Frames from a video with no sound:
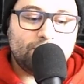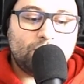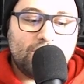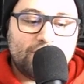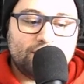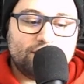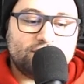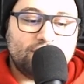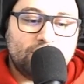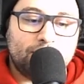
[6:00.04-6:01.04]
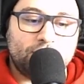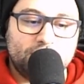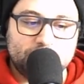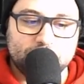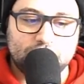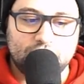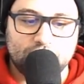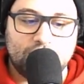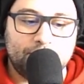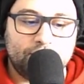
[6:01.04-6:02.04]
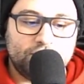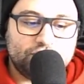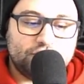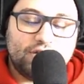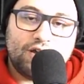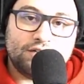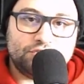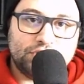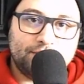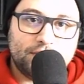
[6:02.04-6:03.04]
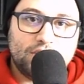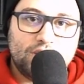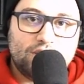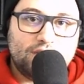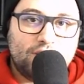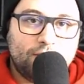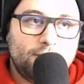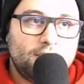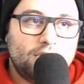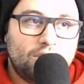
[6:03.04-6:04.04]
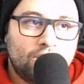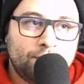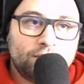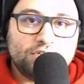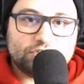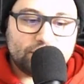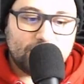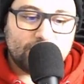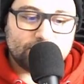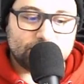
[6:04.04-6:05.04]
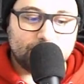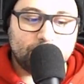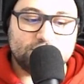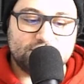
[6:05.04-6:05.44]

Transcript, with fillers: ran an operation called Operation High Jump. Now, Operation High Jump was